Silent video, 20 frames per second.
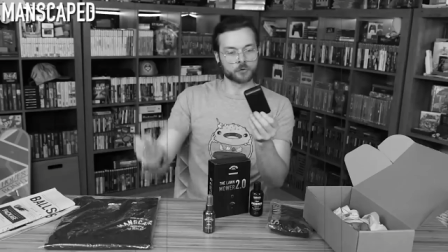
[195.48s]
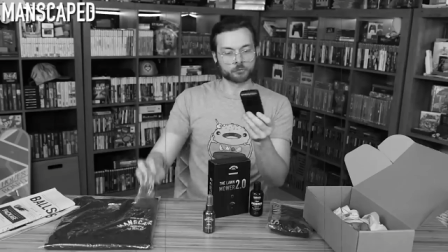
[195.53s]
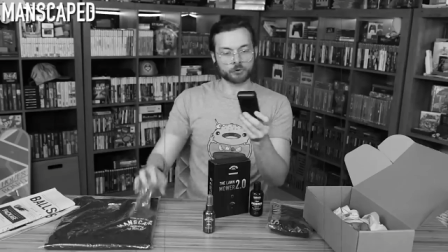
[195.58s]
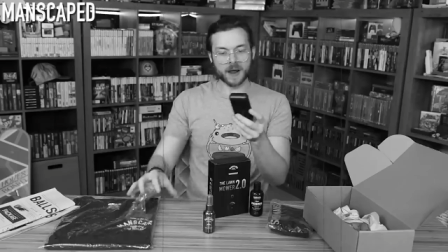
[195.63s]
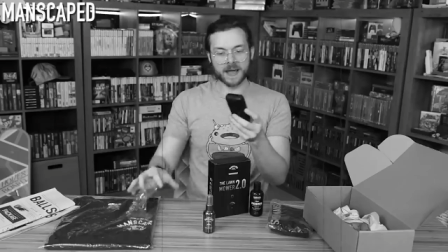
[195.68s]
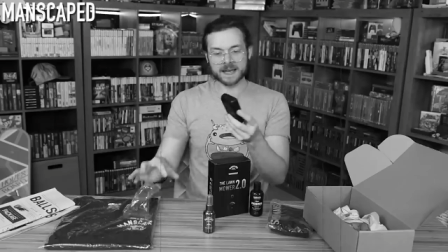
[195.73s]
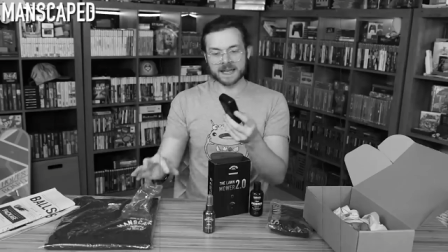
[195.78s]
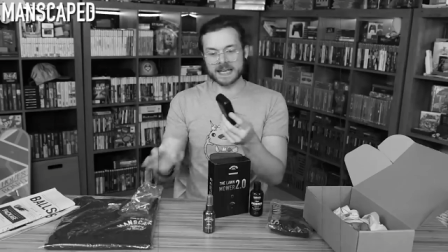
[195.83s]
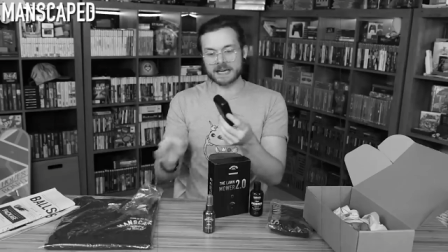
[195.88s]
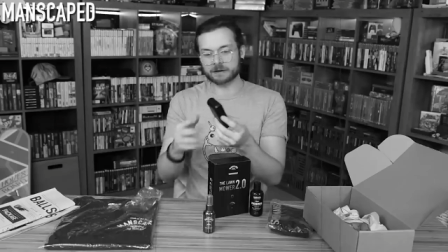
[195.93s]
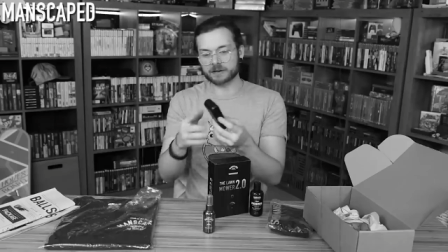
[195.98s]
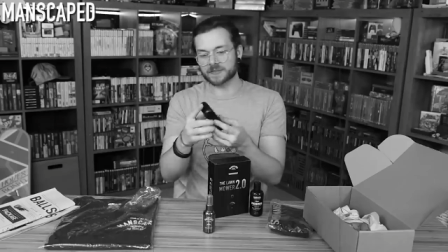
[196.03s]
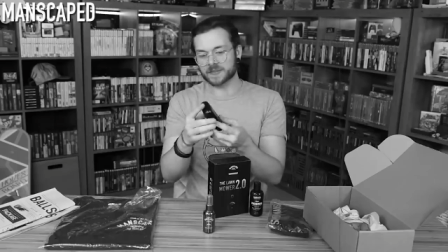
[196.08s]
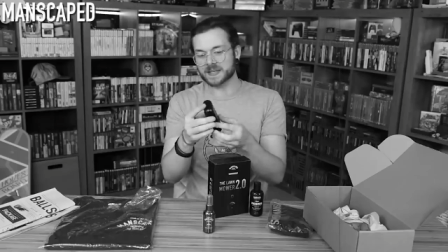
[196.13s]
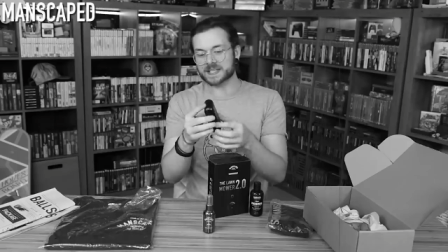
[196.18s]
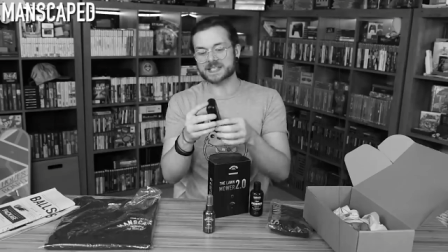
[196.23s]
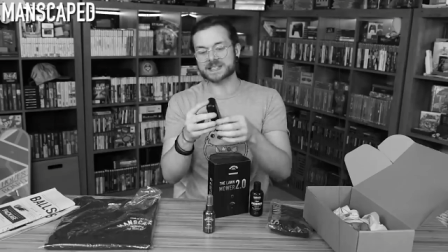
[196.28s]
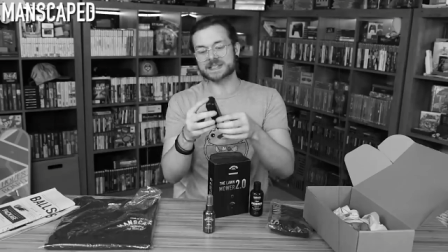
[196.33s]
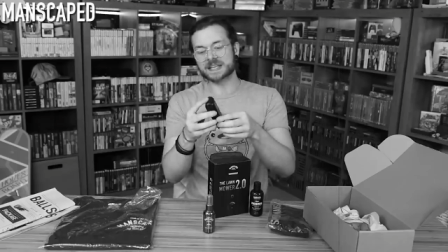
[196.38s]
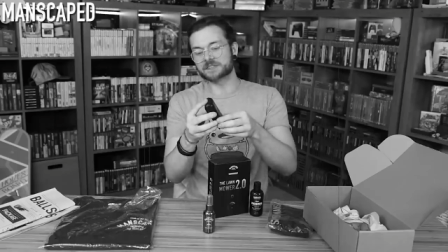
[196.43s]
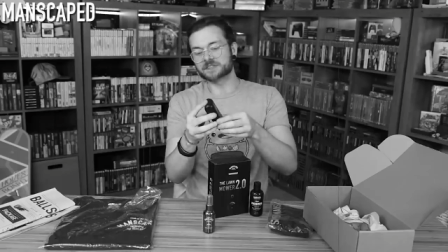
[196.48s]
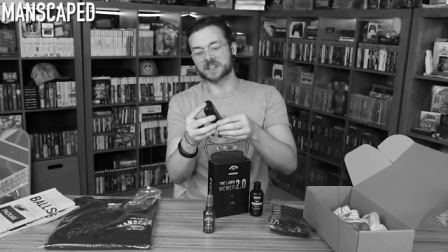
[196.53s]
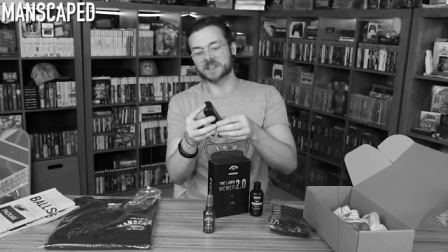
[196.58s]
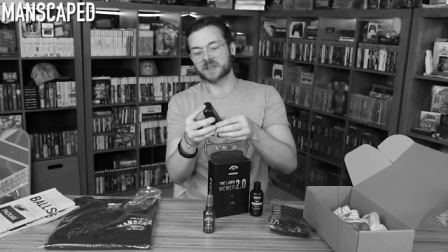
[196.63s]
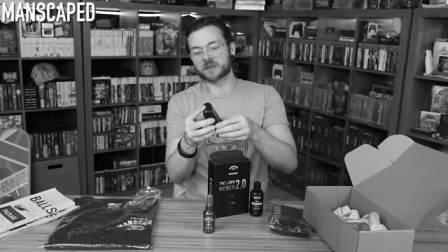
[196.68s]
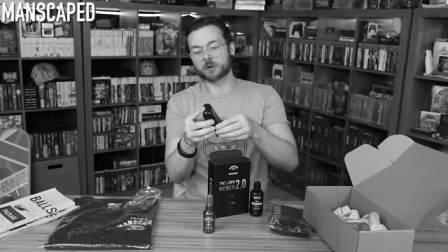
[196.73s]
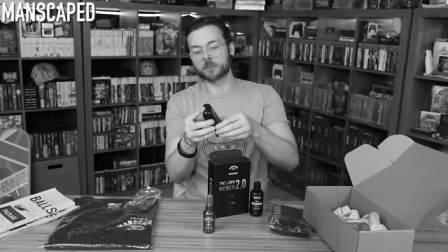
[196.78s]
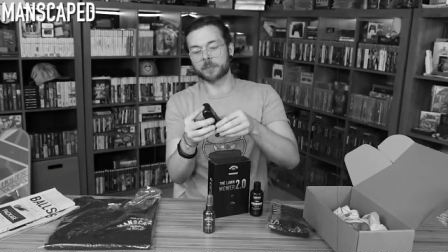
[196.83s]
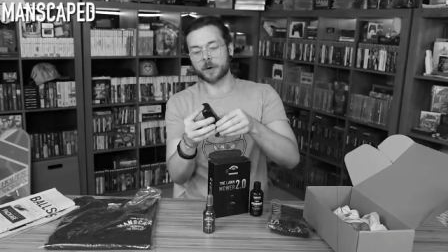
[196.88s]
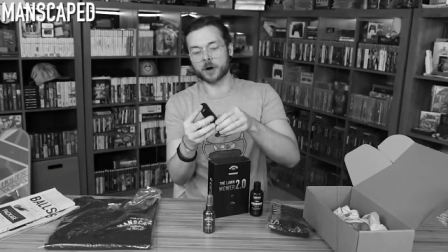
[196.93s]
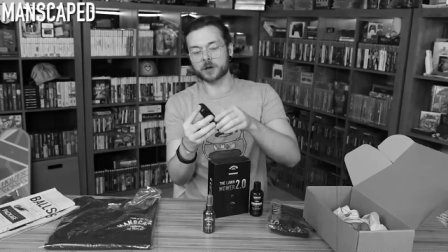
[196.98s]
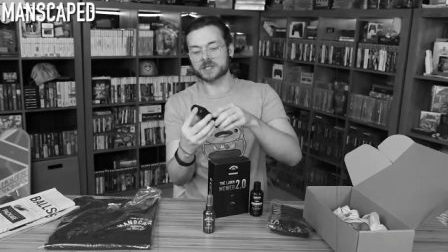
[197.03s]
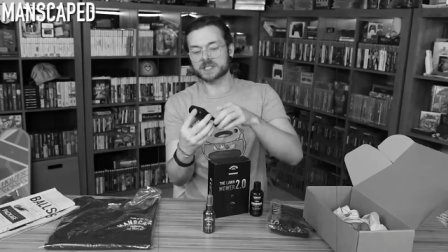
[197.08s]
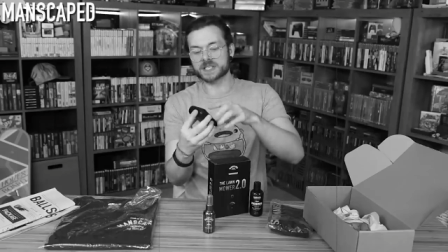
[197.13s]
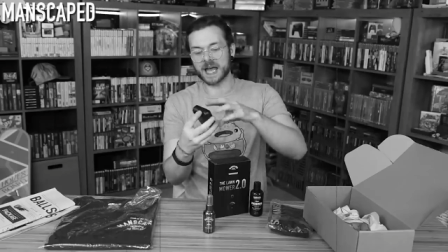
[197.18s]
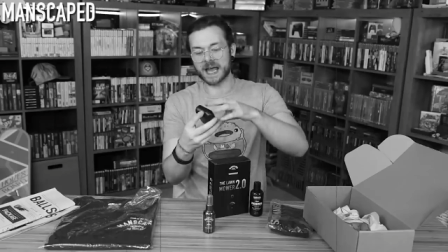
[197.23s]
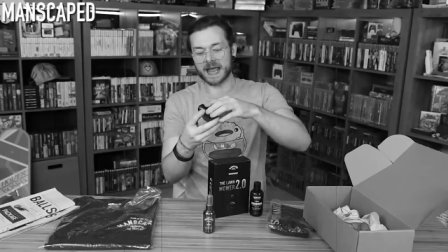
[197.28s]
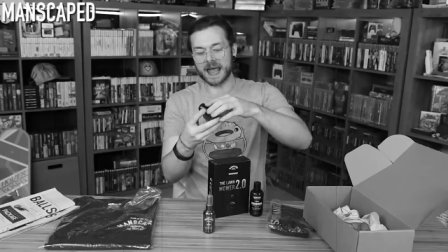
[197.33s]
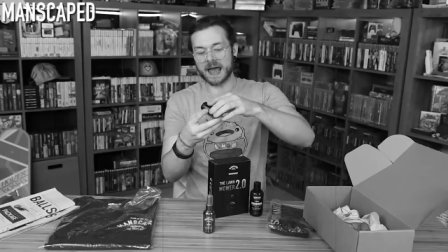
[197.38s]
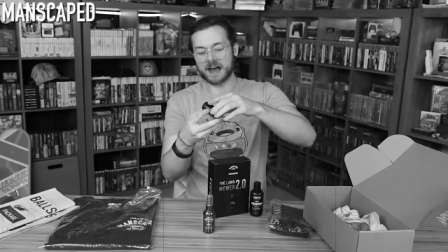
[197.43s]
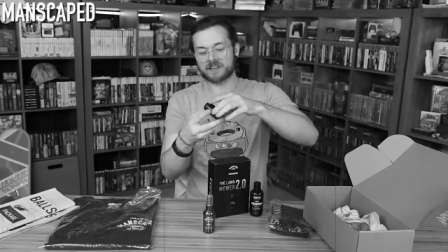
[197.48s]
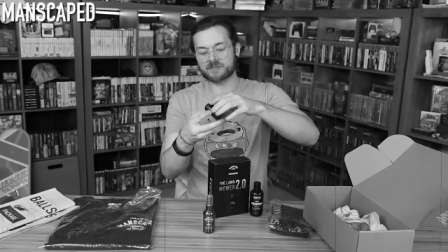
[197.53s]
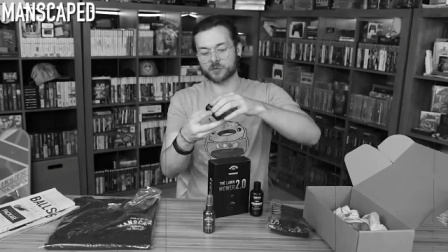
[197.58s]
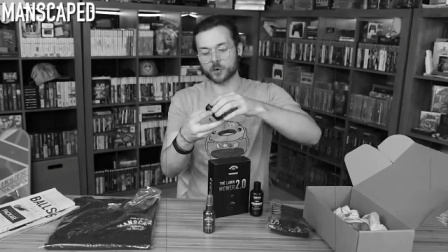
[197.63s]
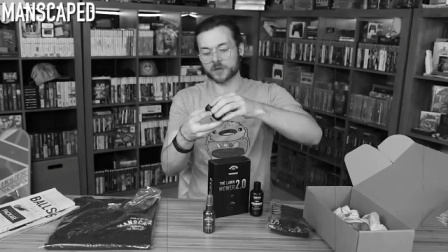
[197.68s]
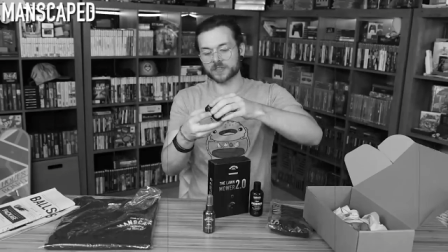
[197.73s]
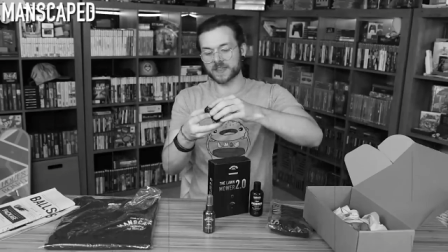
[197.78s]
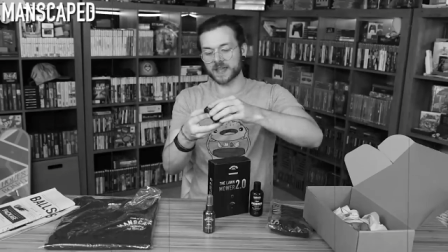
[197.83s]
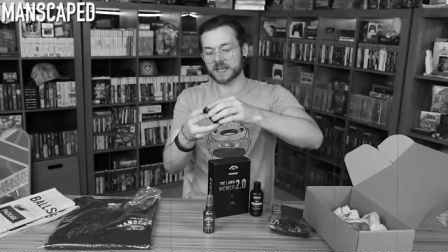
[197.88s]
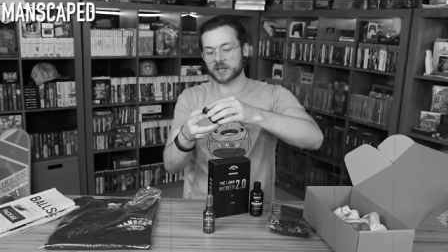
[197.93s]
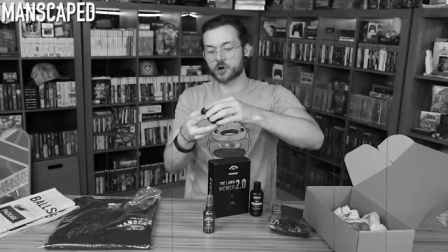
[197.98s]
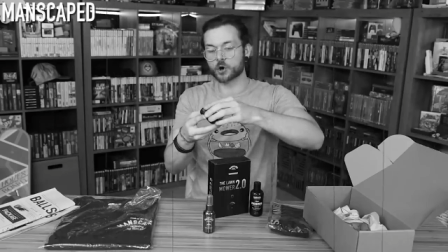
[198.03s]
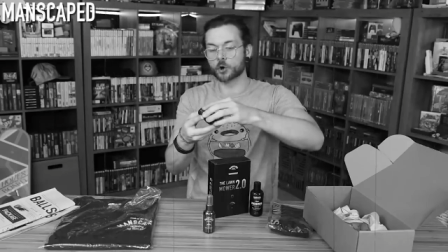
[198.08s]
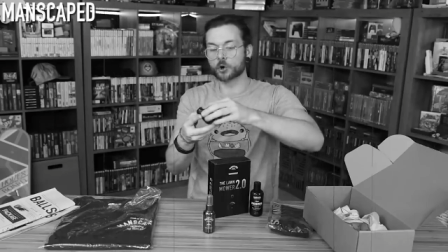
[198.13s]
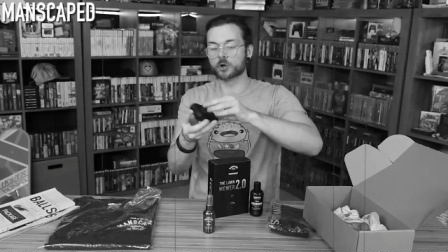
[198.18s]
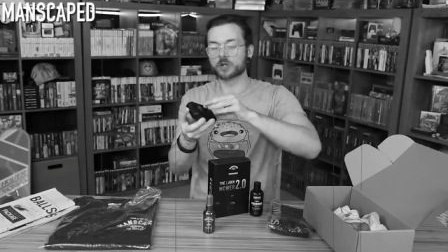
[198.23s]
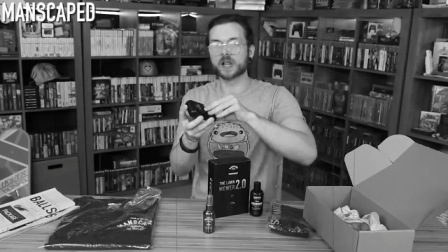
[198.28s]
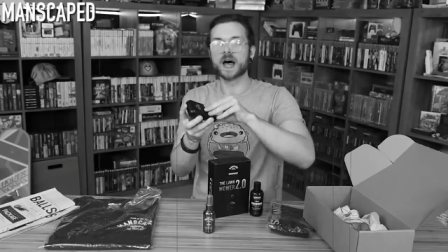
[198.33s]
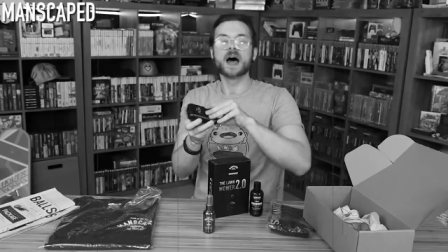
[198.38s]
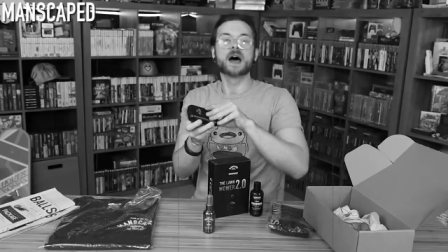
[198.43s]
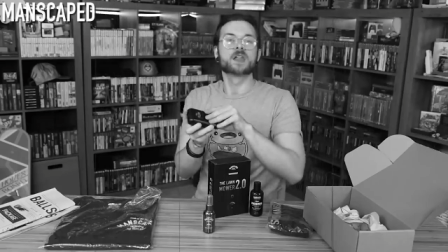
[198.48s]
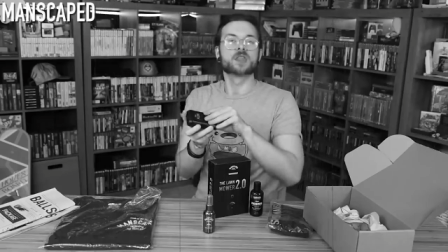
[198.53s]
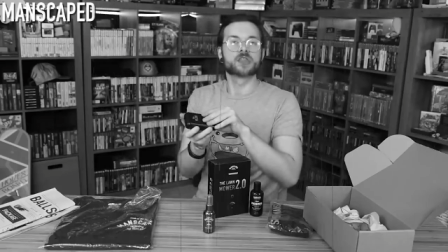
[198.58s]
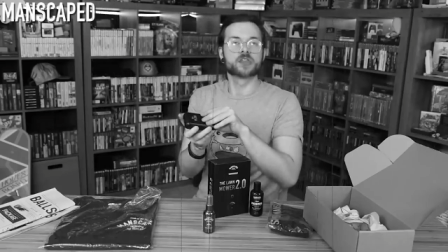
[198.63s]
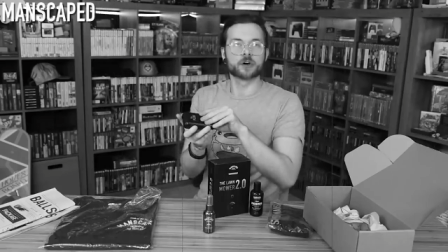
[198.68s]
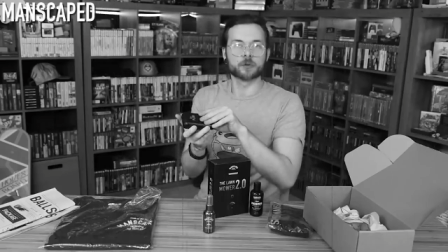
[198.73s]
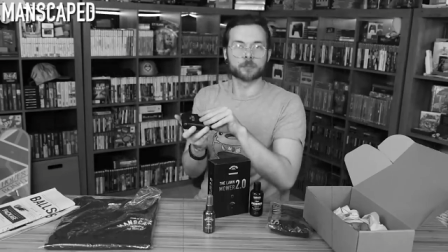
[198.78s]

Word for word: Right here in this nifty little box, I have what they call the